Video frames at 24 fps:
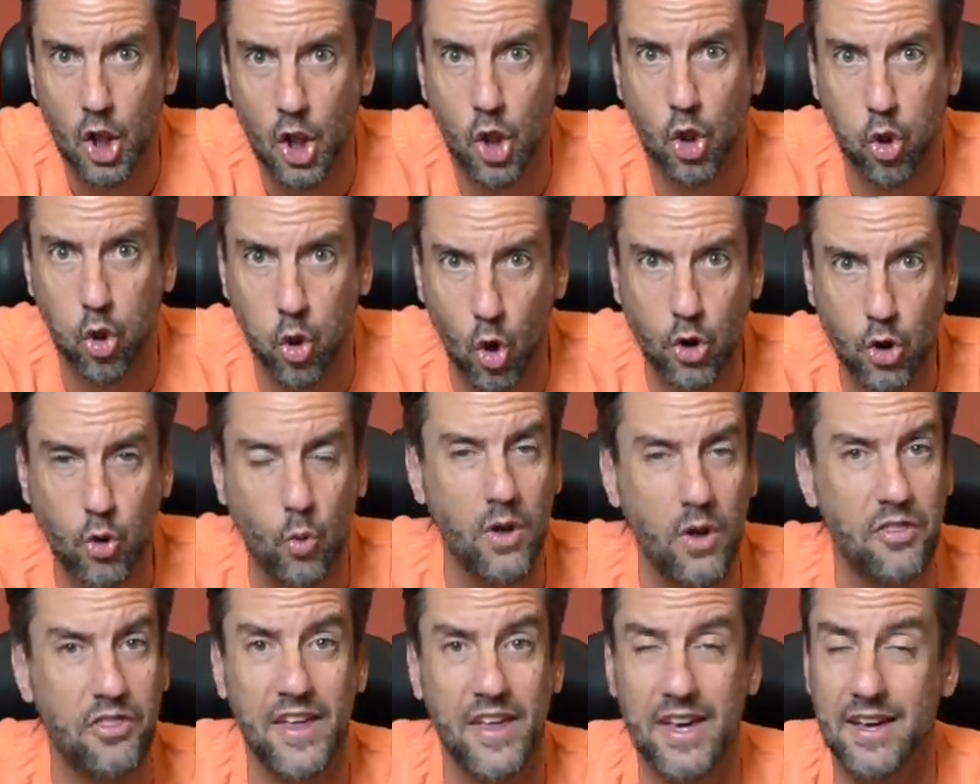Look
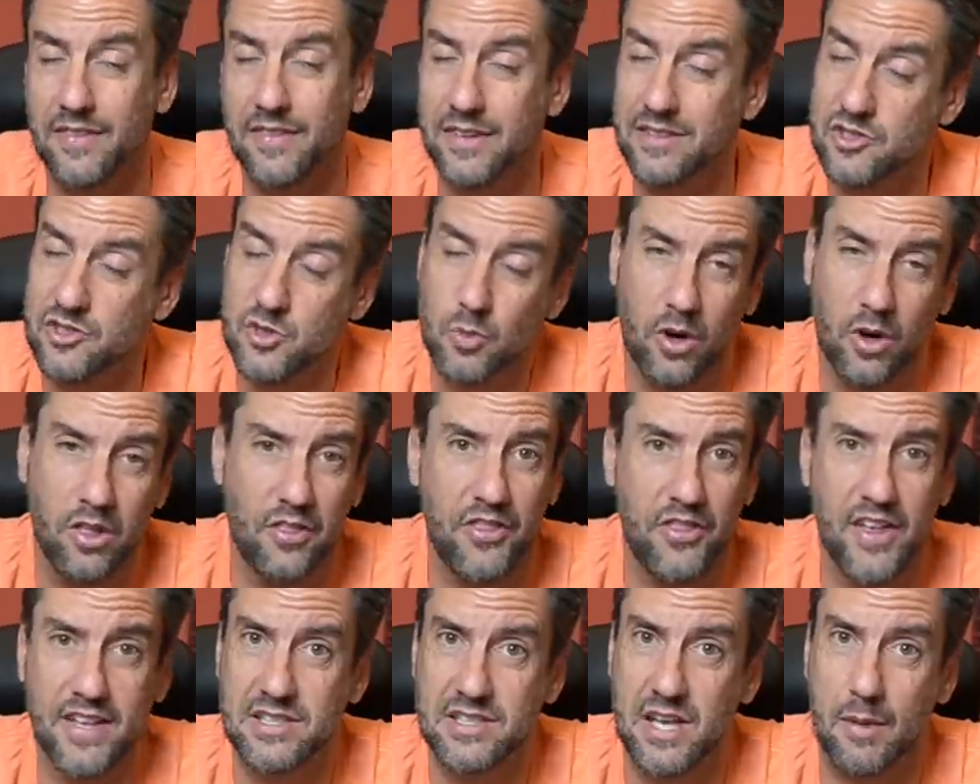within. This is one of the
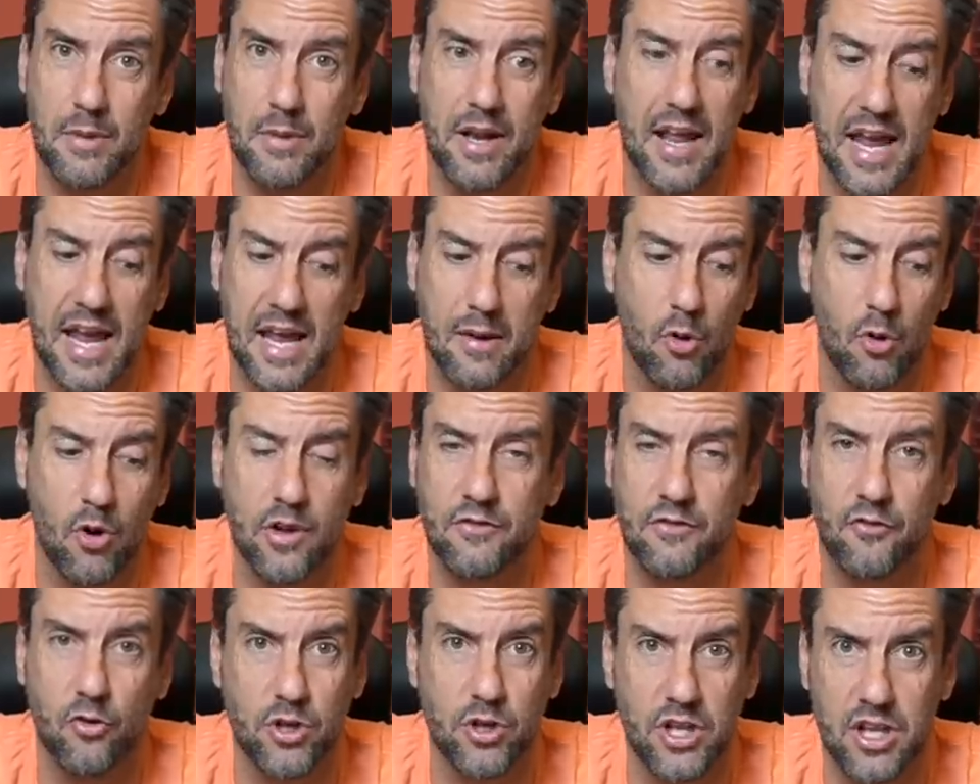things I've been hammering
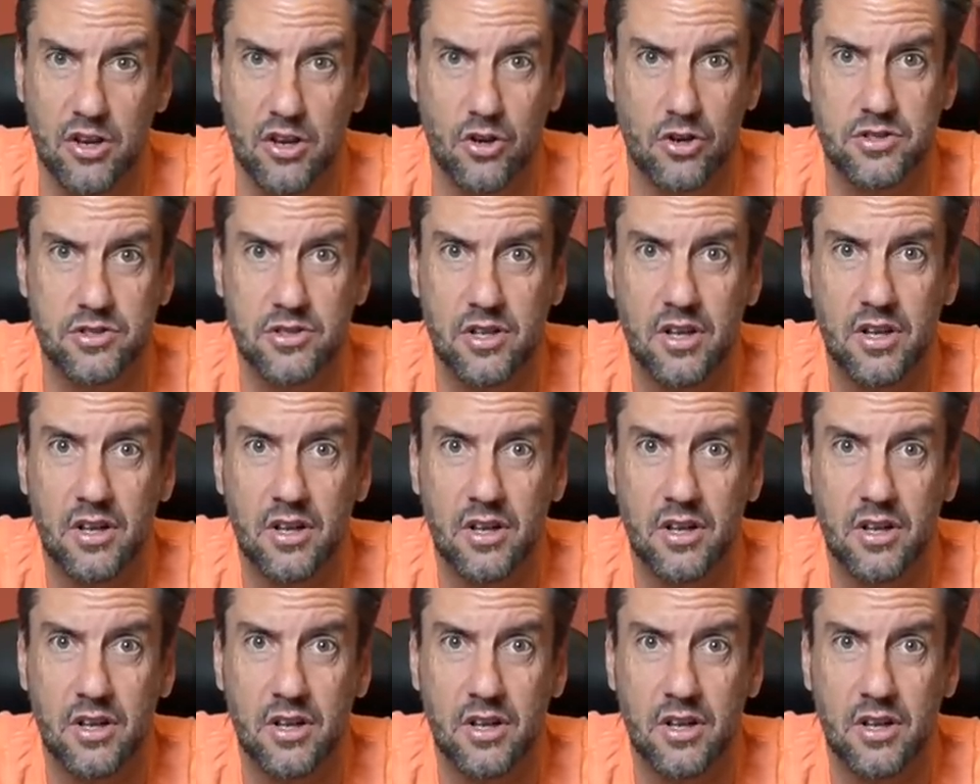for years.